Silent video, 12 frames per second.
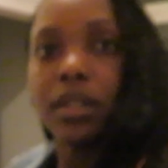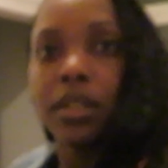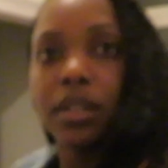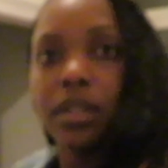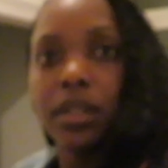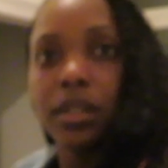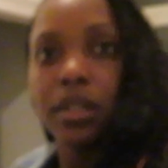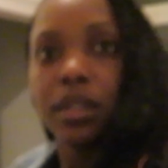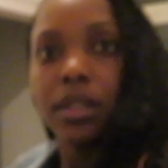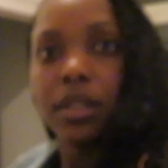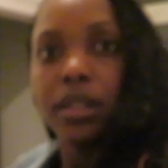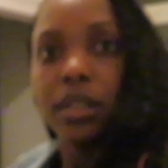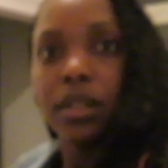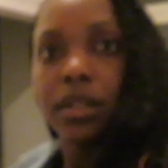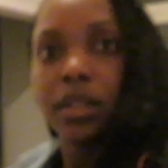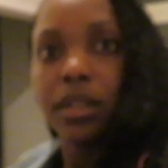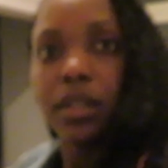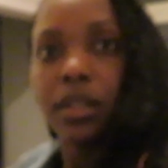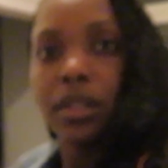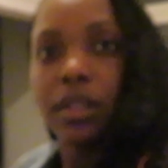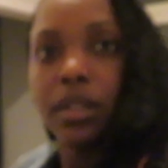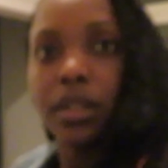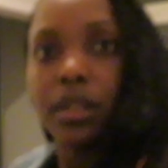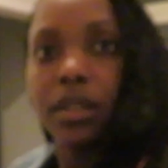
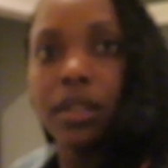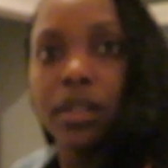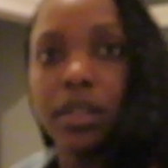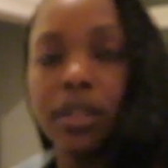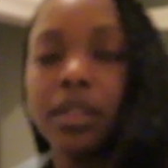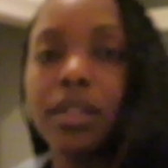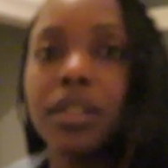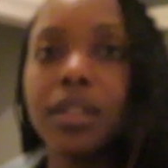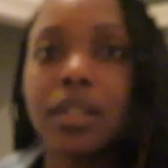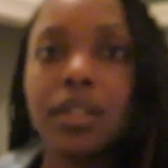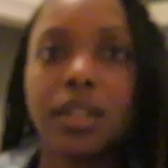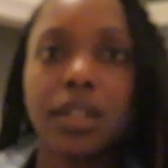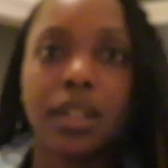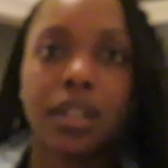No one is speaking in this clip.